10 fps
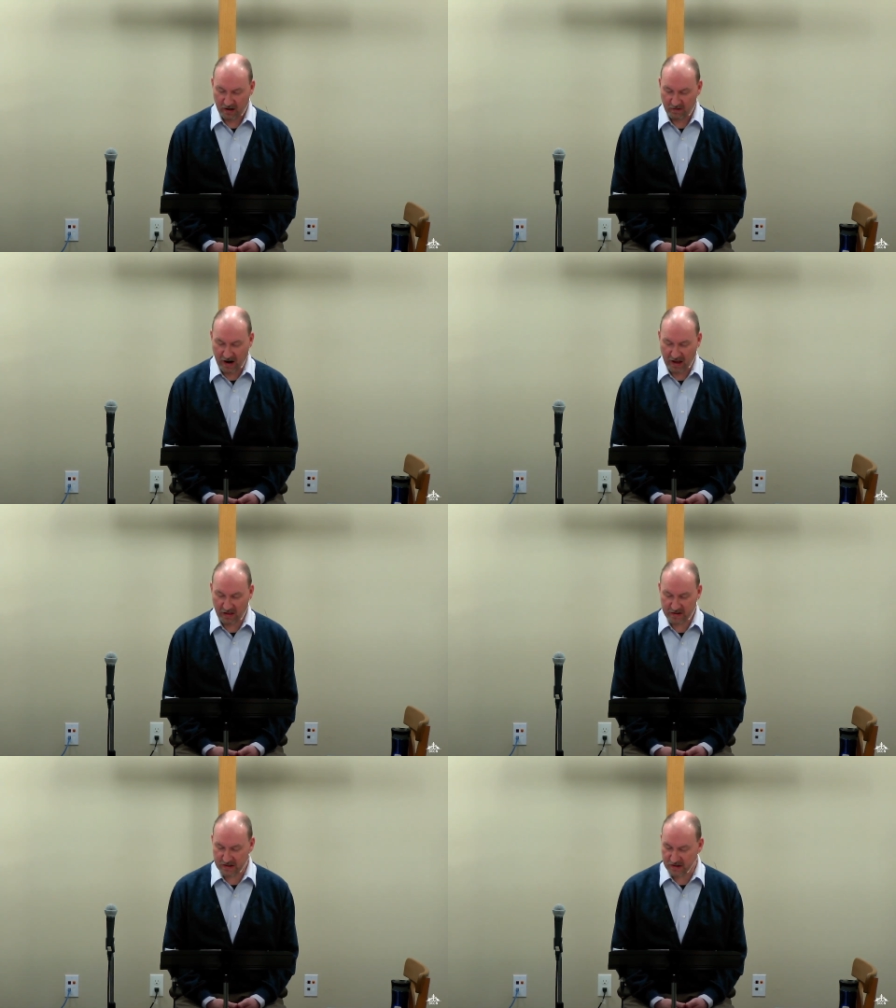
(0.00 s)

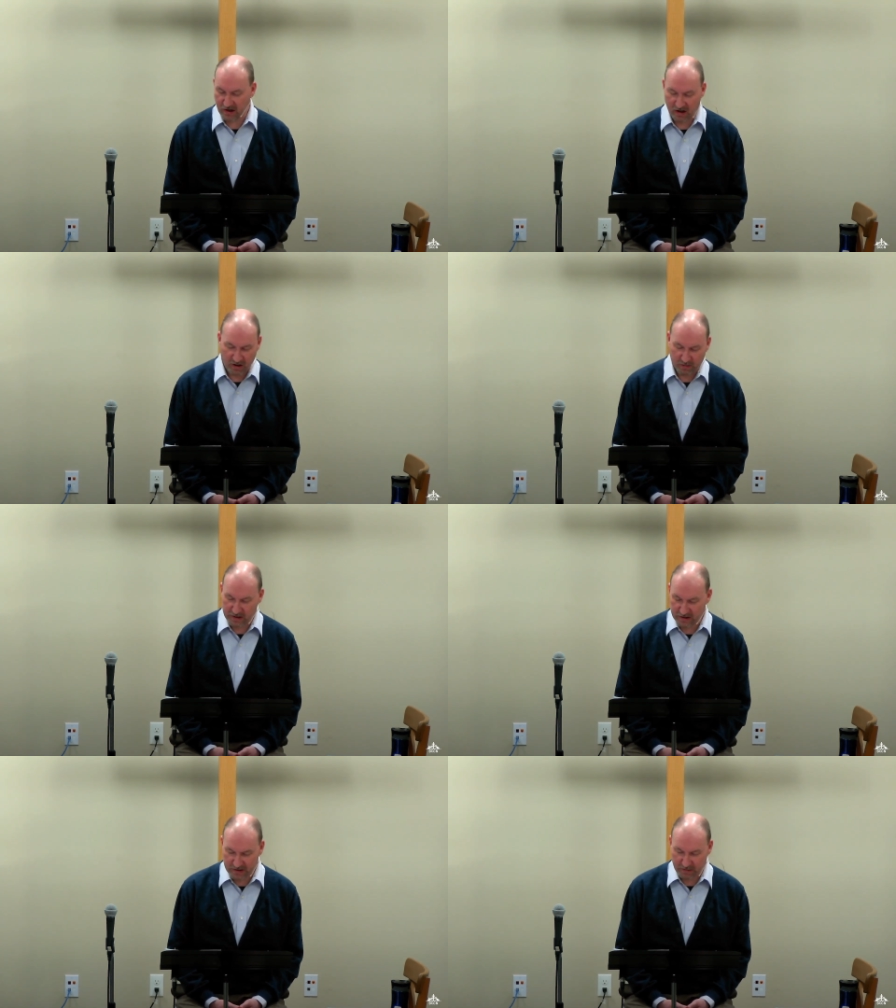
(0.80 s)
violence has all but
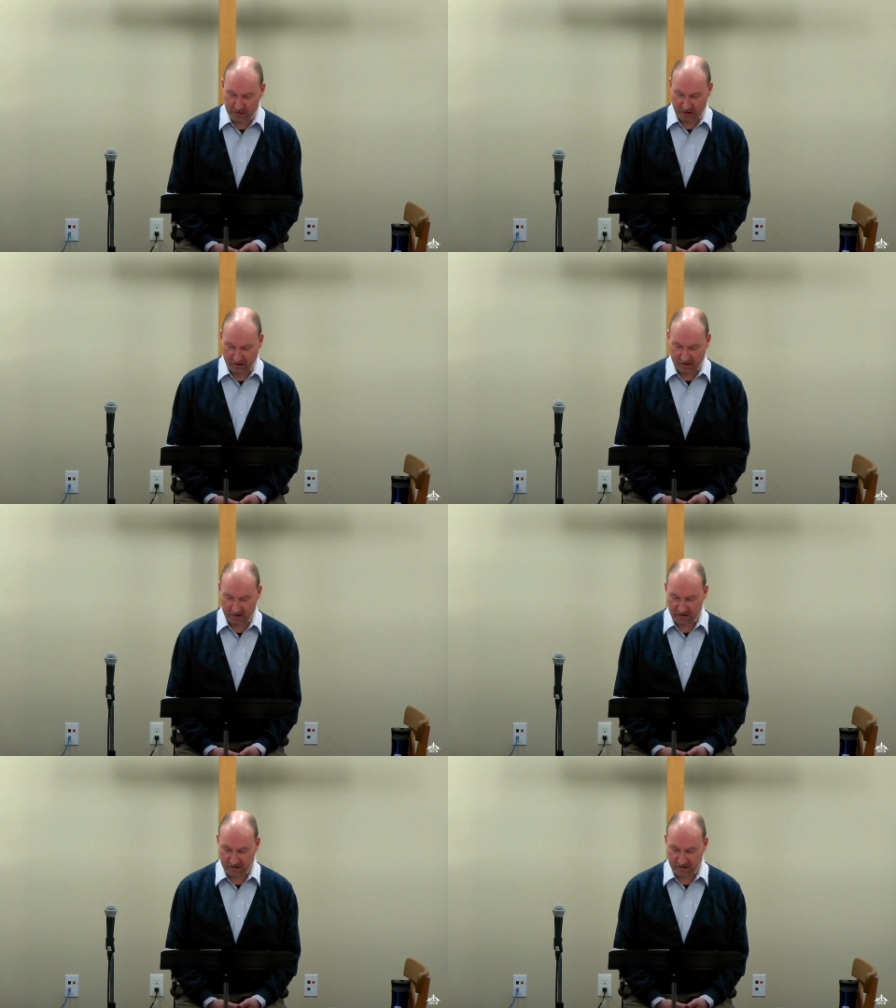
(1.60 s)
disappeared.